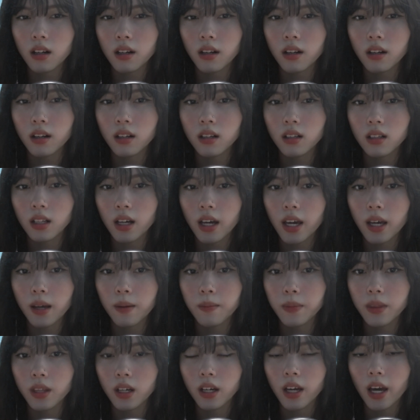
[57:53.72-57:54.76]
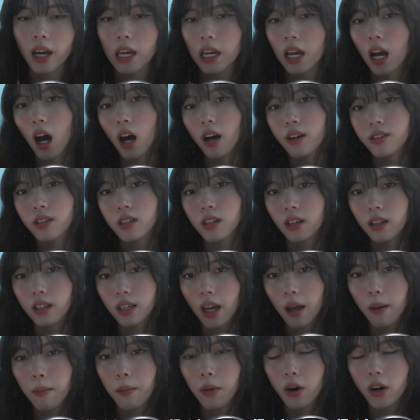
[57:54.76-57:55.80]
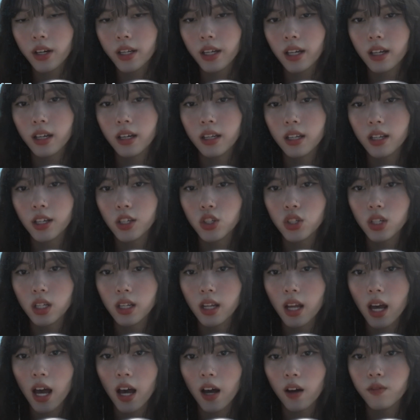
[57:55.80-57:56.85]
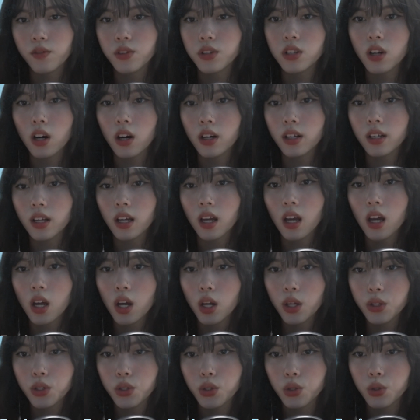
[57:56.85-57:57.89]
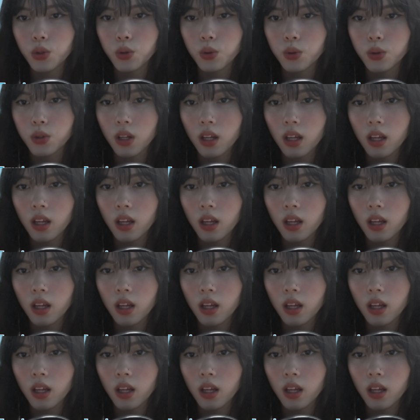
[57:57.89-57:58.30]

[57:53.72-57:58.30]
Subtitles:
claimed the chaos, yet market conditions have started to